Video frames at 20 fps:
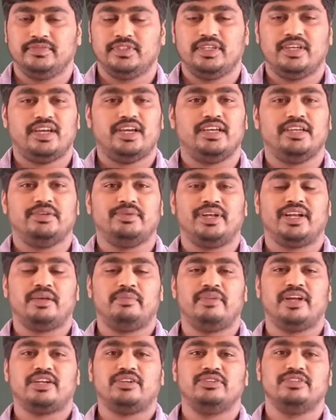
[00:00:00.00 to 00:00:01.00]
Hi, welcome
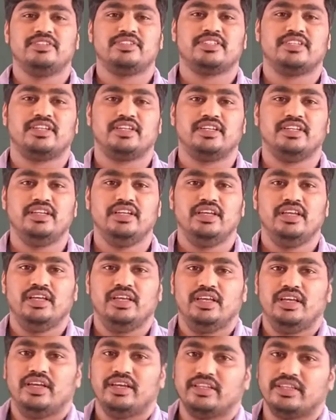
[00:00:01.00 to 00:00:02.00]
back to this channel.
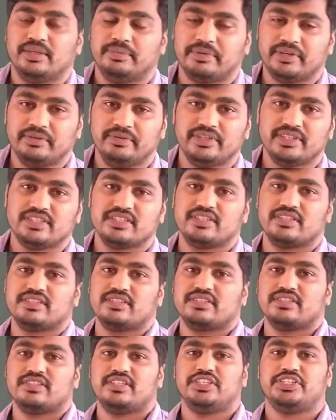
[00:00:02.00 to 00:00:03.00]
In the previous
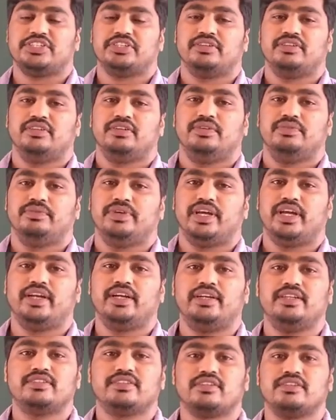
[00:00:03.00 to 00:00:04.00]
session, we had
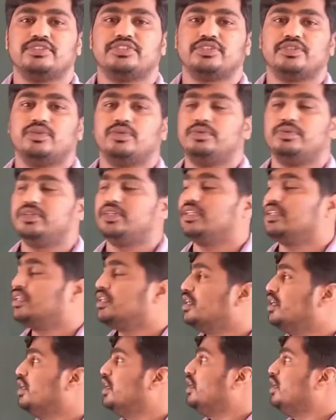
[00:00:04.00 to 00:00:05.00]
a discussion over
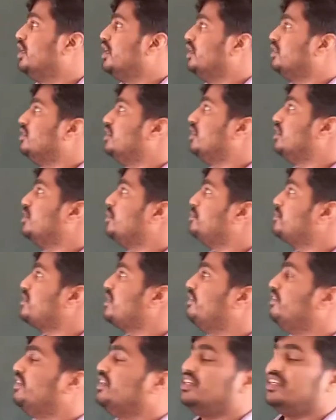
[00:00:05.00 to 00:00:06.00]
the group
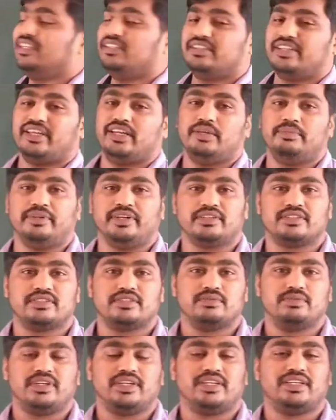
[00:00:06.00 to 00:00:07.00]
17th elements.
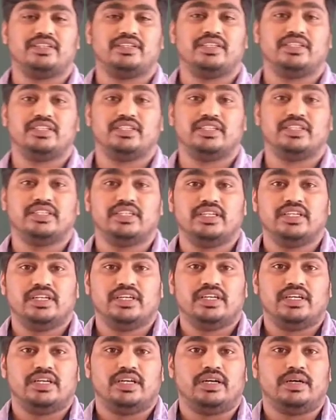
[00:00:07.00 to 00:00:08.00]
What are
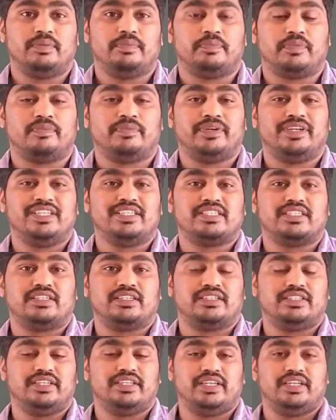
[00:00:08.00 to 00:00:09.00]
the properties
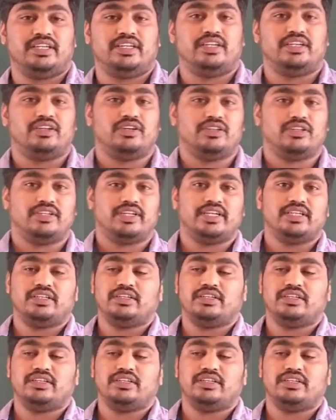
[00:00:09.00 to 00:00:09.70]
are there and all that.